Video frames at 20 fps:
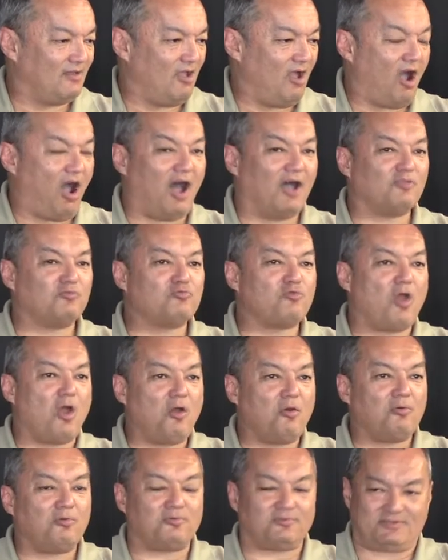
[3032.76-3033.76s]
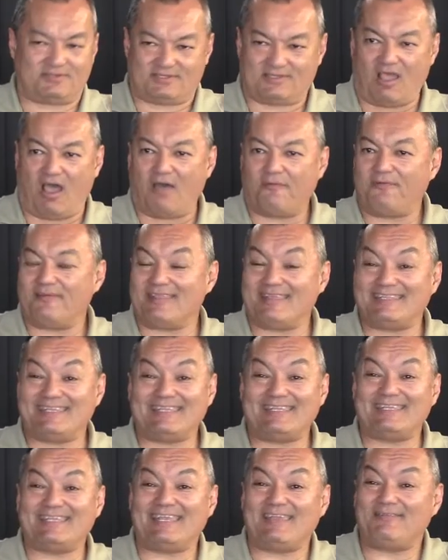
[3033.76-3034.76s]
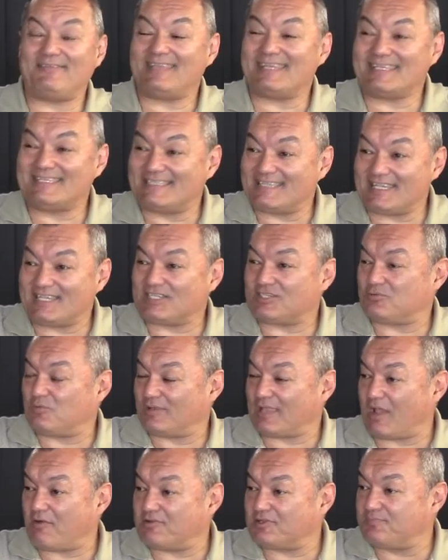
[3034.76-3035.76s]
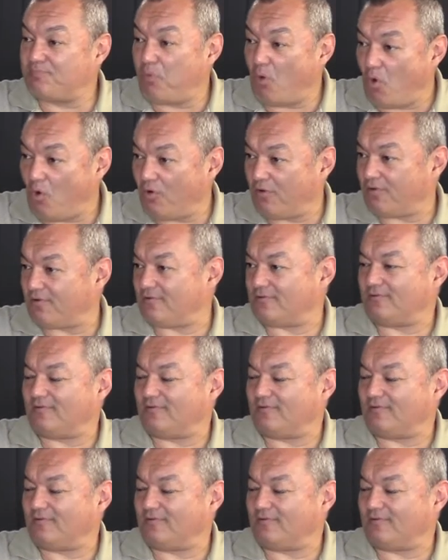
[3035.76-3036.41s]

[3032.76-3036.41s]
On roads often that didn't even exist when I was born.